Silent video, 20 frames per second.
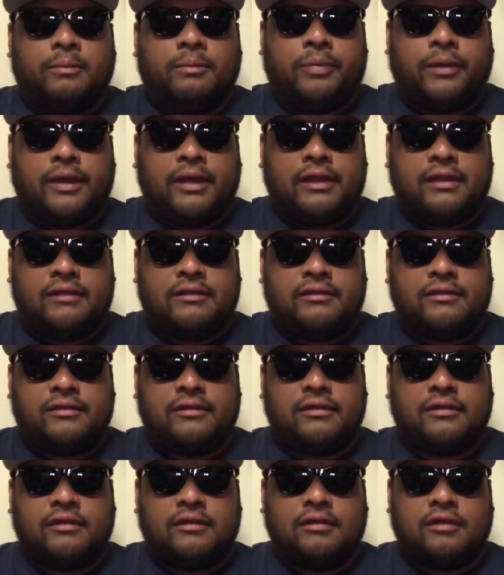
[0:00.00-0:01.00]
But
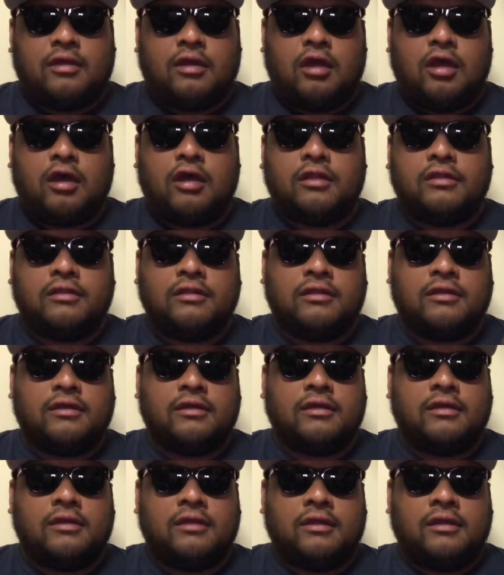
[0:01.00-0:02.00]
on the